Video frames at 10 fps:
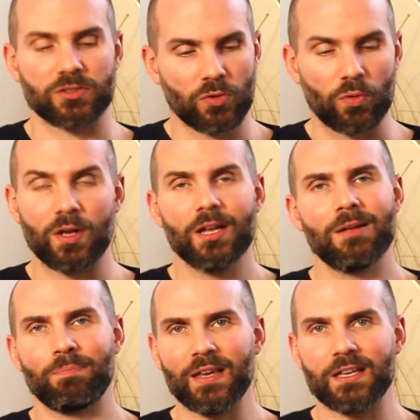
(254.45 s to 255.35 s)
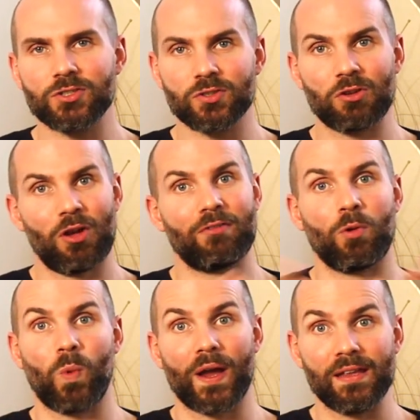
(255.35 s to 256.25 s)
So making sure that you have a
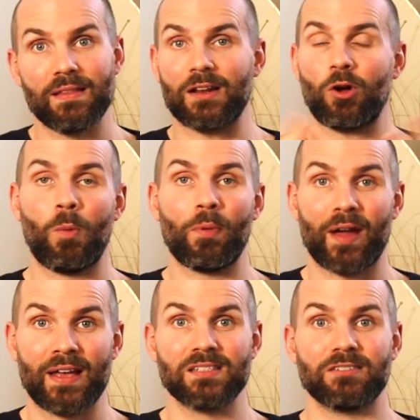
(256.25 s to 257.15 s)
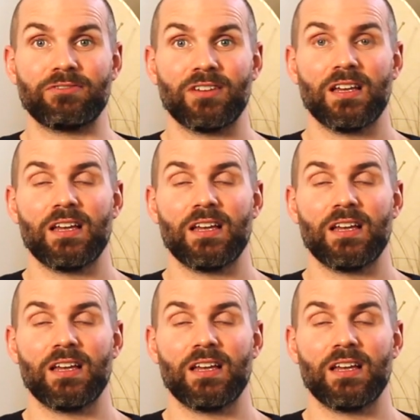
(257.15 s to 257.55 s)
wide and comprehensive